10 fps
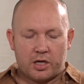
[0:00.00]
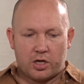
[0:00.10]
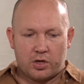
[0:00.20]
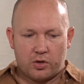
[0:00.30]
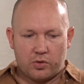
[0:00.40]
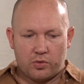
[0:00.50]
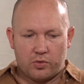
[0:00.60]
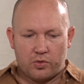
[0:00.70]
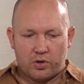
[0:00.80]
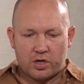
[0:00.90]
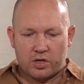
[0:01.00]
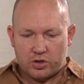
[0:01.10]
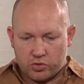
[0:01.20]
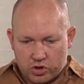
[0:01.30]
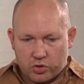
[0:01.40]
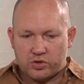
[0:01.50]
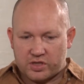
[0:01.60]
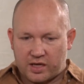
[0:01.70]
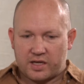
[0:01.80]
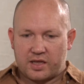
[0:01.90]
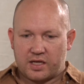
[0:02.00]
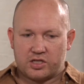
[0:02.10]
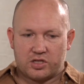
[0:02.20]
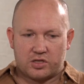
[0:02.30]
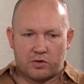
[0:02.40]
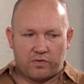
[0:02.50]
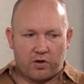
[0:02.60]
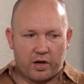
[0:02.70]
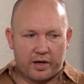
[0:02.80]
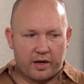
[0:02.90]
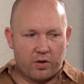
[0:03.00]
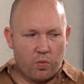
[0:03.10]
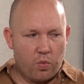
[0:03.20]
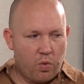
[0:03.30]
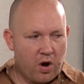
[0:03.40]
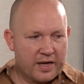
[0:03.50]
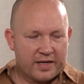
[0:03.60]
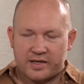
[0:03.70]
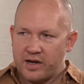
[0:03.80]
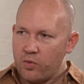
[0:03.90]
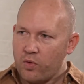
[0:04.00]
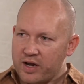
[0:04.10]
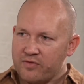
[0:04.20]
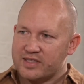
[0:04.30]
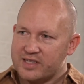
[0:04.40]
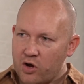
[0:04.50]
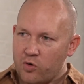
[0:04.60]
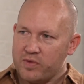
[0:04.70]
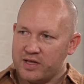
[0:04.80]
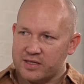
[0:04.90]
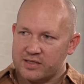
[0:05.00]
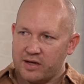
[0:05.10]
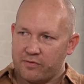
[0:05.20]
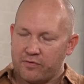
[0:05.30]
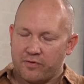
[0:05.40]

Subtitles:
you do suddenly think to yourself like, why did no one ever tell me this stuff?